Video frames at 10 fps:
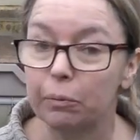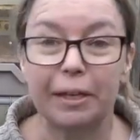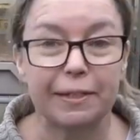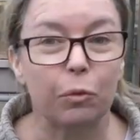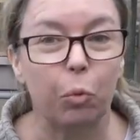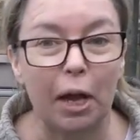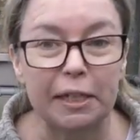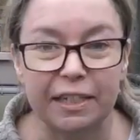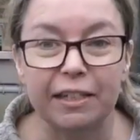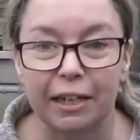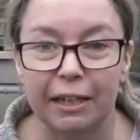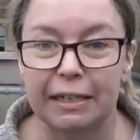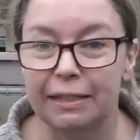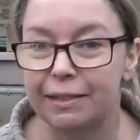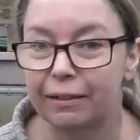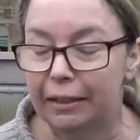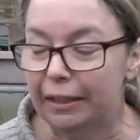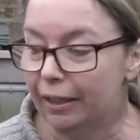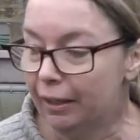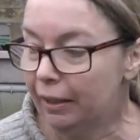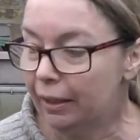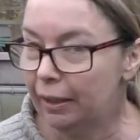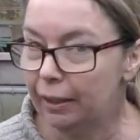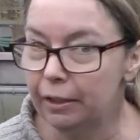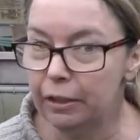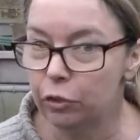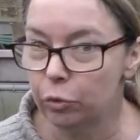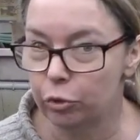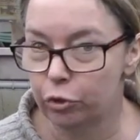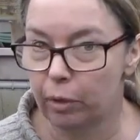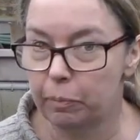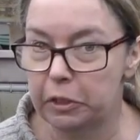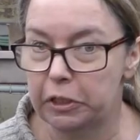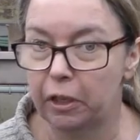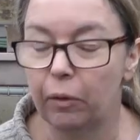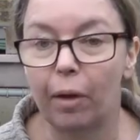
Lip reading: It's quite a nice indoor job to do.